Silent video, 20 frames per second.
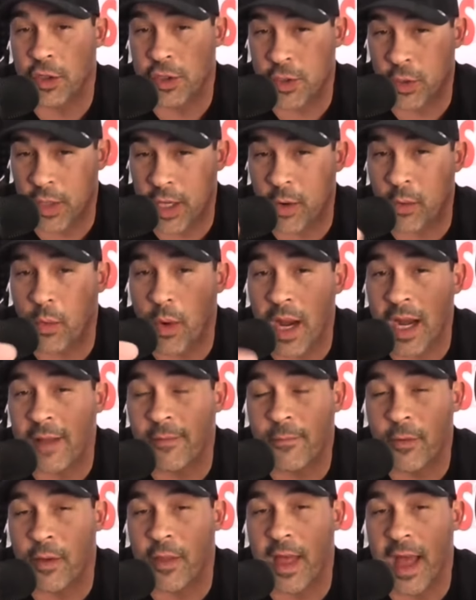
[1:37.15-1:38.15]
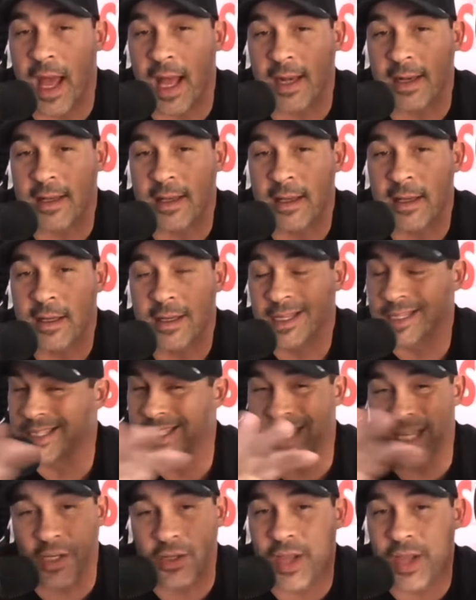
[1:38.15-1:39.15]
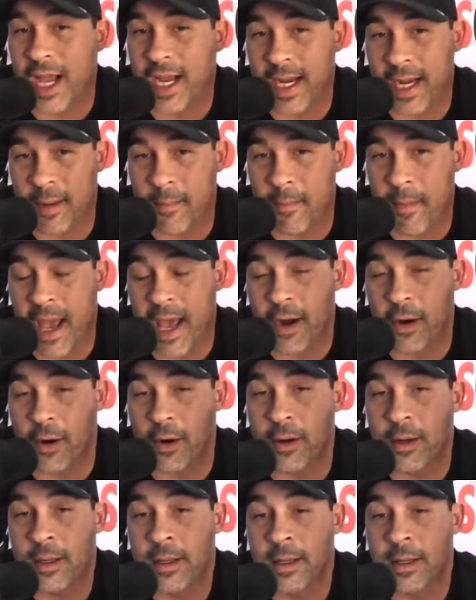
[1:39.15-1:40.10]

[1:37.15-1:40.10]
So get ready for that. It's still not going to matter.